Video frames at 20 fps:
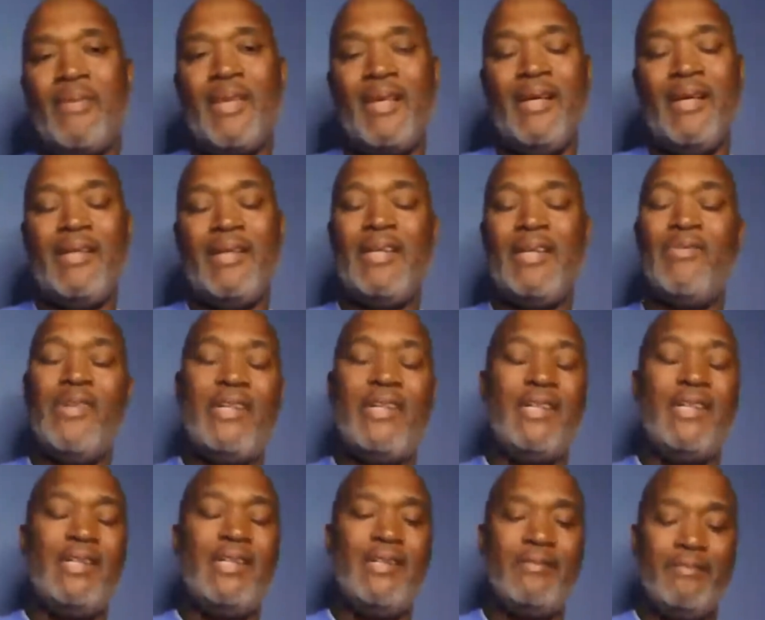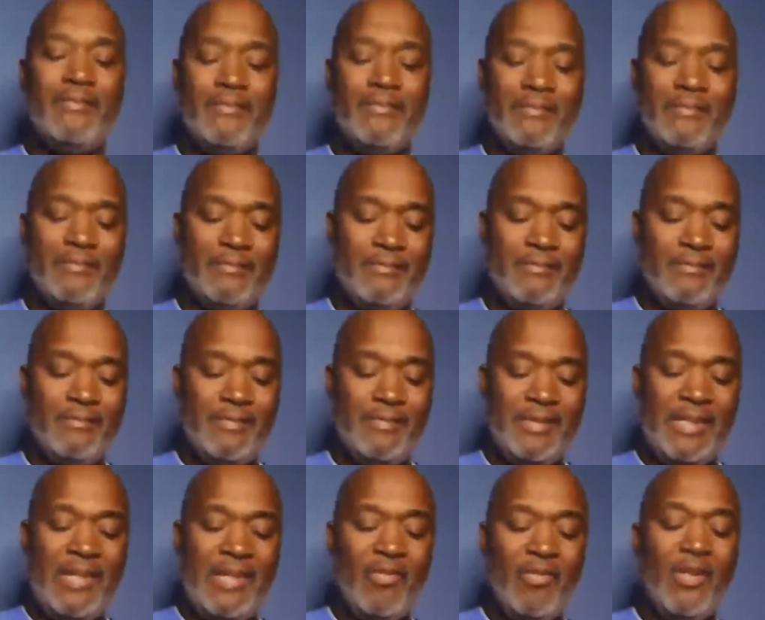And guess what they did?
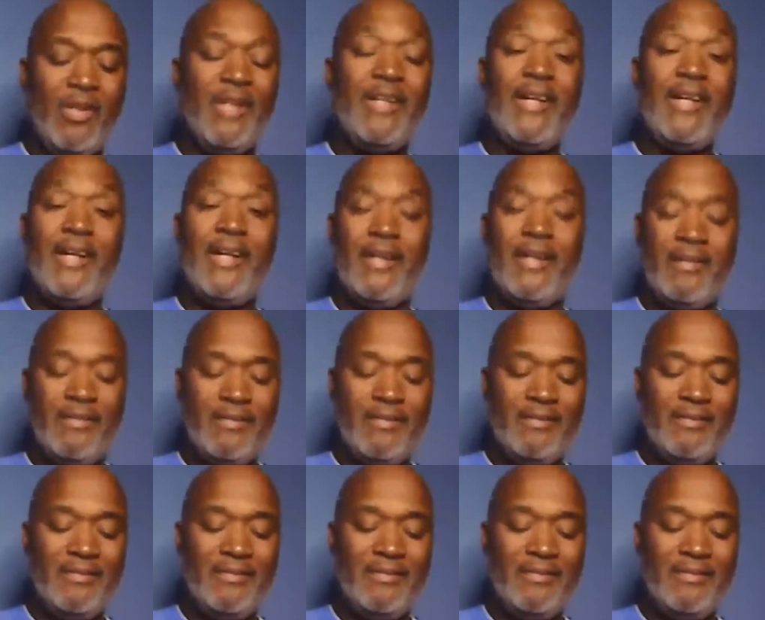They went out there